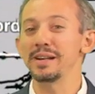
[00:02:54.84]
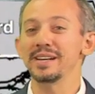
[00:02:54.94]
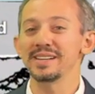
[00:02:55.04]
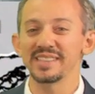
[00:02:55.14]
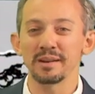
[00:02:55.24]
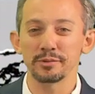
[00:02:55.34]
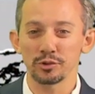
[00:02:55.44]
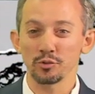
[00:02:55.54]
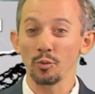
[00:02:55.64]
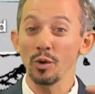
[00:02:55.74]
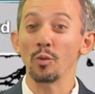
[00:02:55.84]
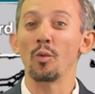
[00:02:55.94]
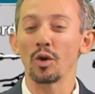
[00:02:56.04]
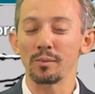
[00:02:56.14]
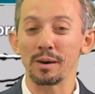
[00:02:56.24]
mean it. Temperatures will
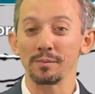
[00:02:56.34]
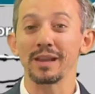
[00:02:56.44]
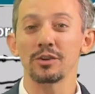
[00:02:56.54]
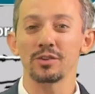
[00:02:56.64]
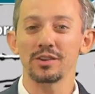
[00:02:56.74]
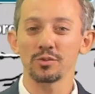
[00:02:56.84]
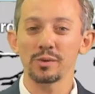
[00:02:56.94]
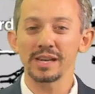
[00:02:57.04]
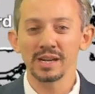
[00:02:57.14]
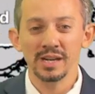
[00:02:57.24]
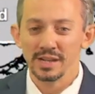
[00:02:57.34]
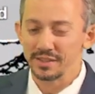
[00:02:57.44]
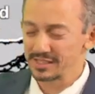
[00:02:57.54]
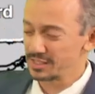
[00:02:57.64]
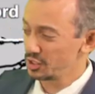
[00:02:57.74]
warm up later this week.
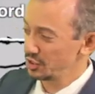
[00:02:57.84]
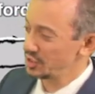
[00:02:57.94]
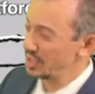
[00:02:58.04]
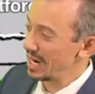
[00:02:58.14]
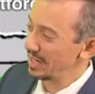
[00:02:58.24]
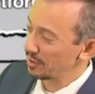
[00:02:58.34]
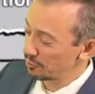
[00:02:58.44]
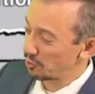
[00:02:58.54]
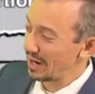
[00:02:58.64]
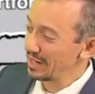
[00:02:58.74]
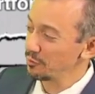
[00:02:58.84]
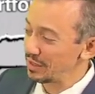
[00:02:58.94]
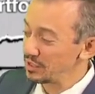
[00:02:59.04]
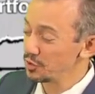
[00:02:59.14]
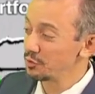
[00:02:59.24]
This is a good shot of rain.
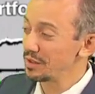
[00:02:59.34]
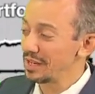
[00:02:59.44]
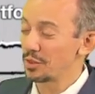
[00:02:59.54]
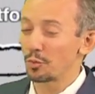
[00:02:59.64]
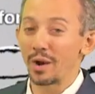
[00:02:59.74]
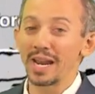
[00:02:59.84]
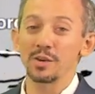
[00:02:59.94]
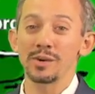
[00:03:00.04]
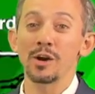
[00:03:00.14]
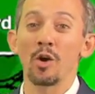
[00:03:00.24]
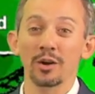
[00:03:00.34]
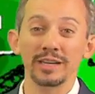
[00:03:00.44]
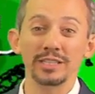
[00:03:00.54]
We do need the rain. We are